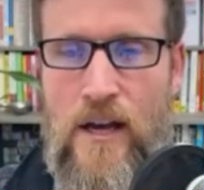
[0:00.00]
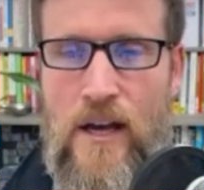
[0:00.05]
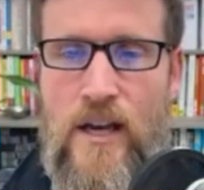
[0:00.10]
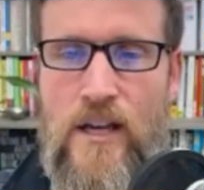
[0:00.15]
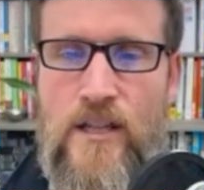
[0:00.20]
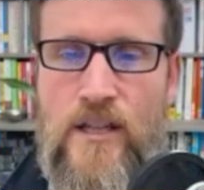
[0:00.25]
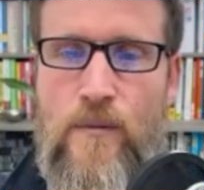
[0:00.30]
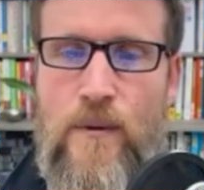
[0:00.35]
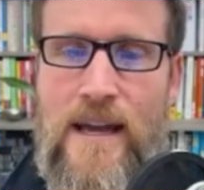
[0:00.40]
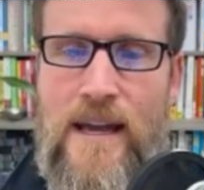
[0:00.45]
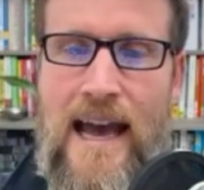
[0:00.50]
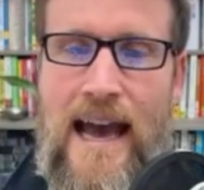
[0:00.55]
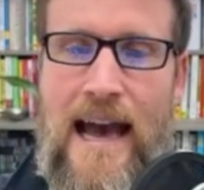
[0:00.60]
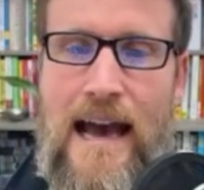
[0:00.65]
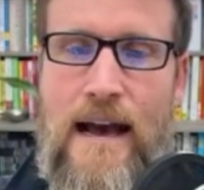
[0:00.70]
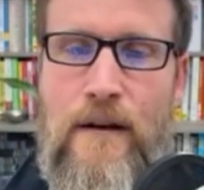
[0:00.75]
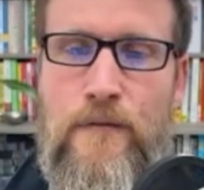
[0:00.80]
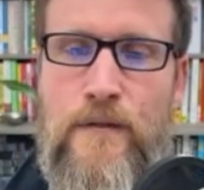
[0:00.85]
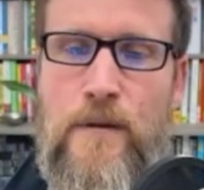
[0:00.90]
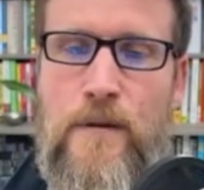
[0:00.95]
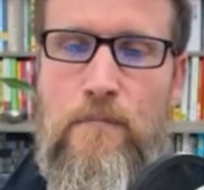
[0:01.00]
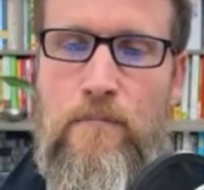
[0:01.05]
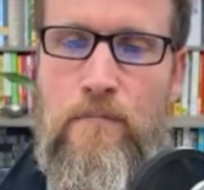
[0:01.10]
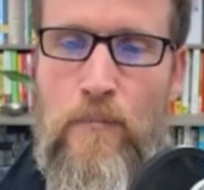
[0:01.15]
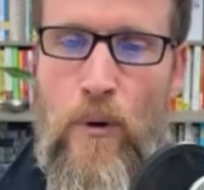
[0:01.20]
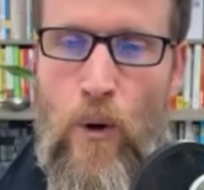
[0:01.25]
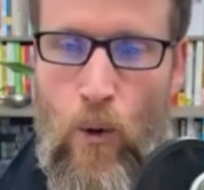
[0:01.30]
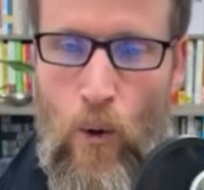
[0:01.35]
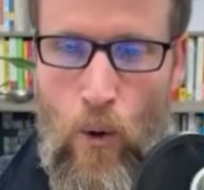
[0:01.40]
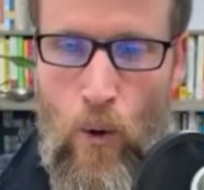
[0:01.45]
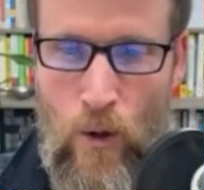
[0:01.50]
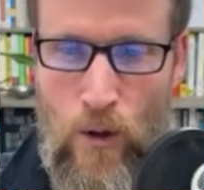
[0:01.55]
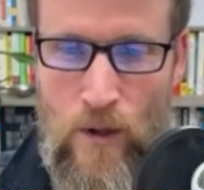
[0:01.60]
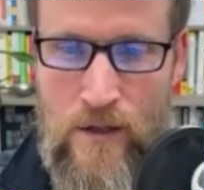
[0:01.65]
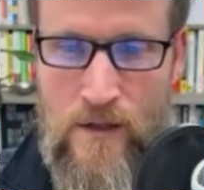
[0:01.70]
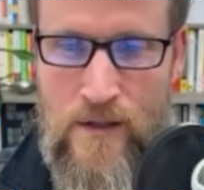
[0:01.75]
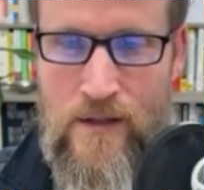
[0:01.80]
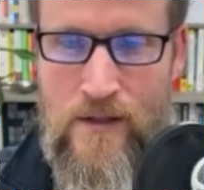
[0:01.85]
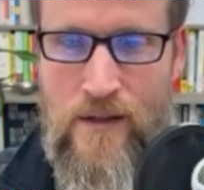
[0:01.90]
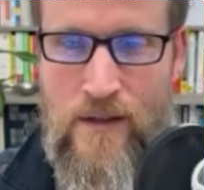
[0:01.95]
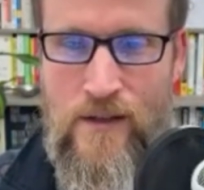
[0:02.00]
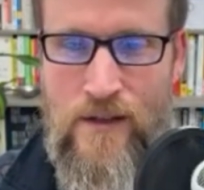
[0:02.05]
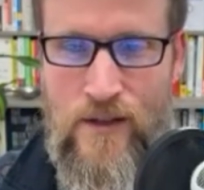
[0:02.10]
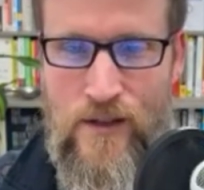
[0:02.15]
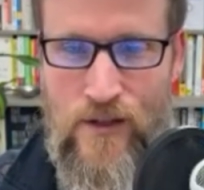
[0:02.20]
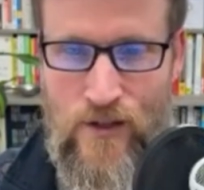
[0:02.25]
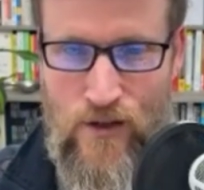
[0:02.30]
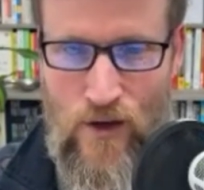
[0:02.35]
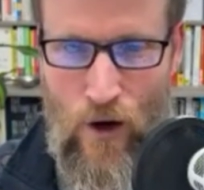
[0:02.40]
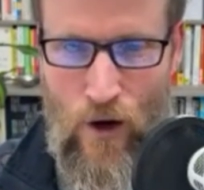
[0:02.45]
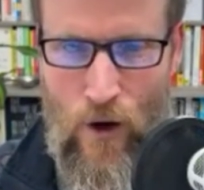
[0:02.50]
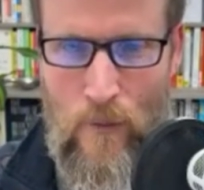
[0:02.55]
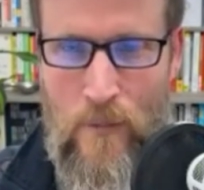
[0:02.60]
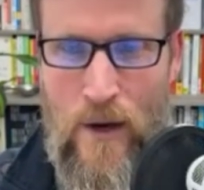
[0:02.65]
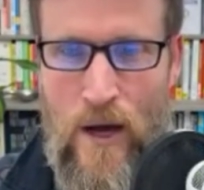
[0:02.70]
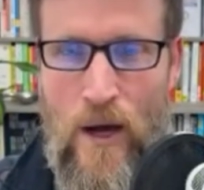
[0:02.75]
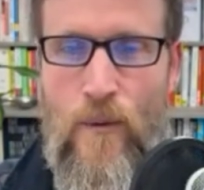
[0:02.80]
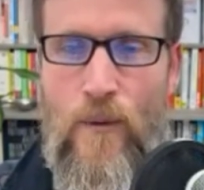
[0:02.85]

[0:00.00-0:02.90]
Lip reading: So we have to pause, stop.